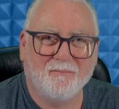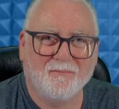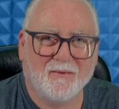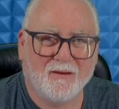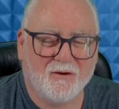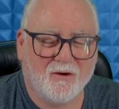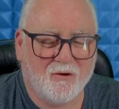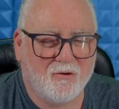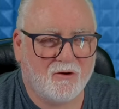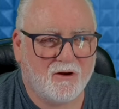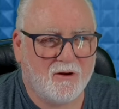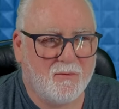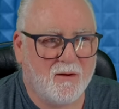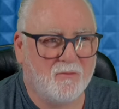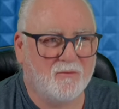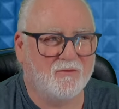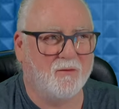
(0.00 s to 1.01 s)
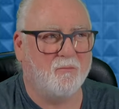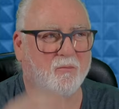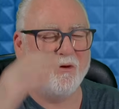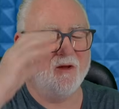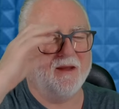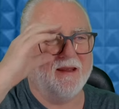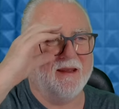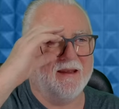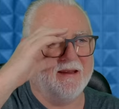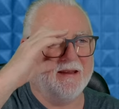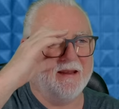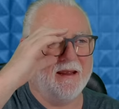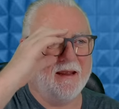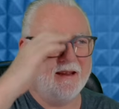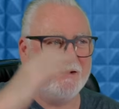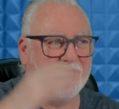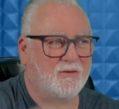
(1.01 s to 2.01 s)
You're not going to be able to
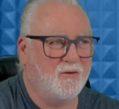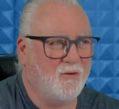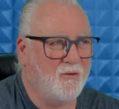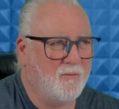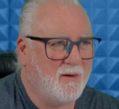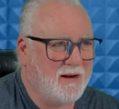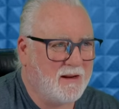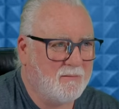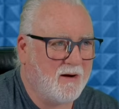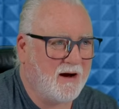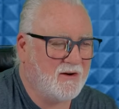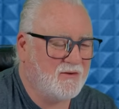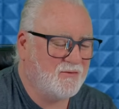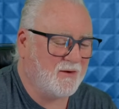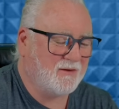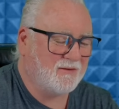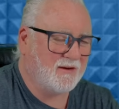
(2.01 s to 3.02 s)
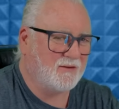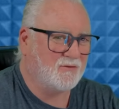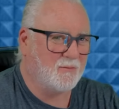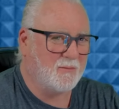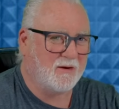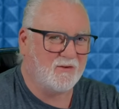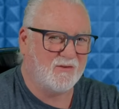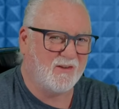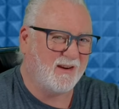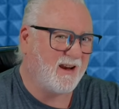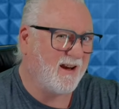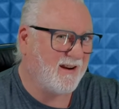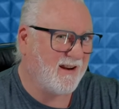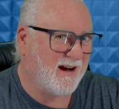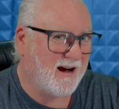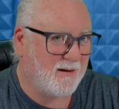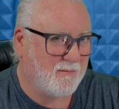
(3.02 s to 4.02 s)
play two mini banjo things because you
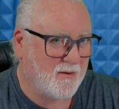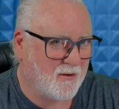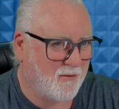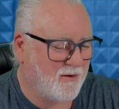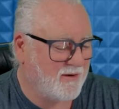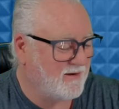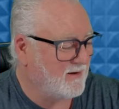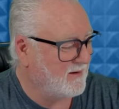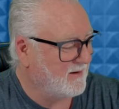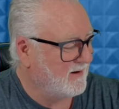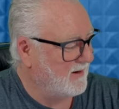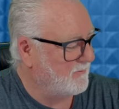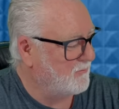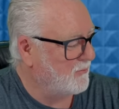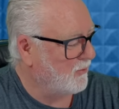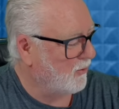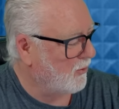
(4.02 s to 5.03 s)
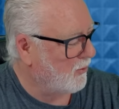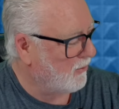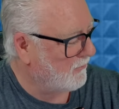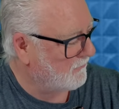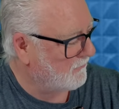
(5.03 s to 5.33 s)
can't hammer on and pull off.